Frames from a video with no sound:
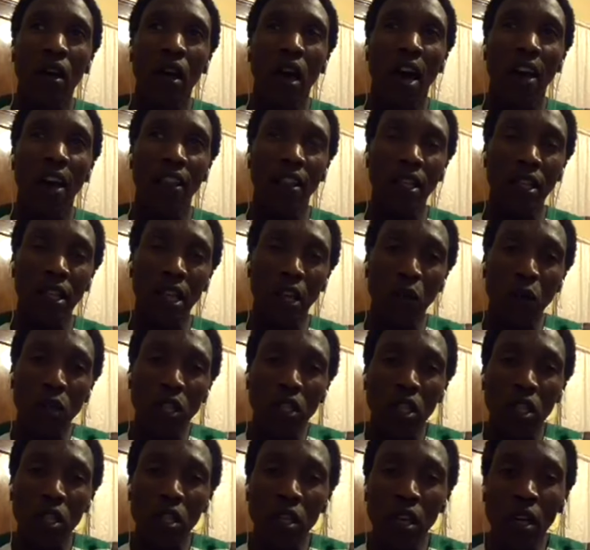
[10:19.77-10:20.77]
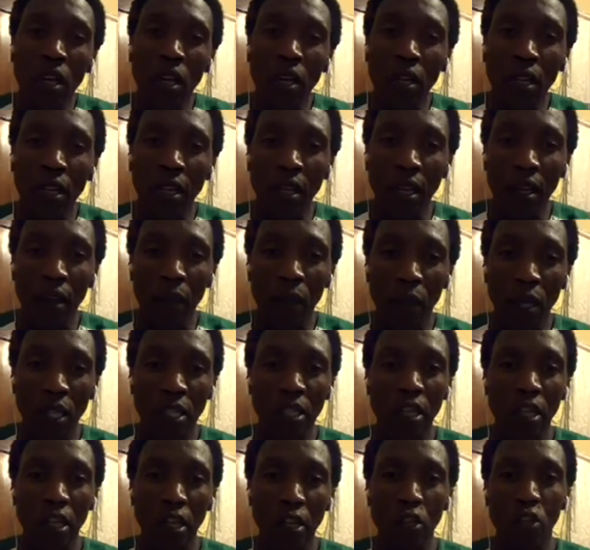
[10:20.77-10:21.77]
I think that was the year that they
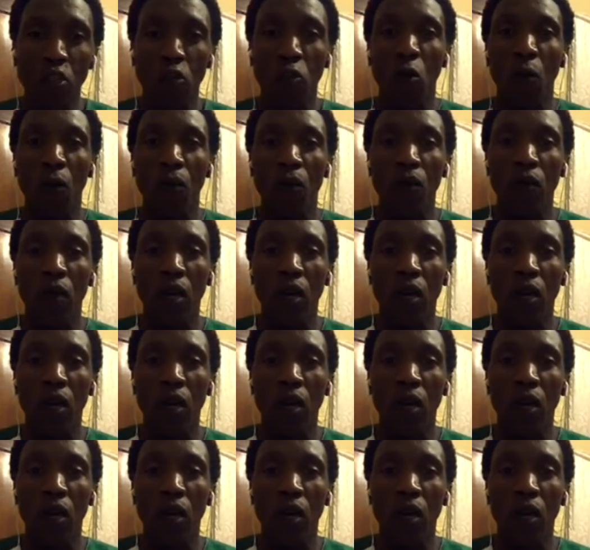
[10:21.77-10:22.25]
basically stopped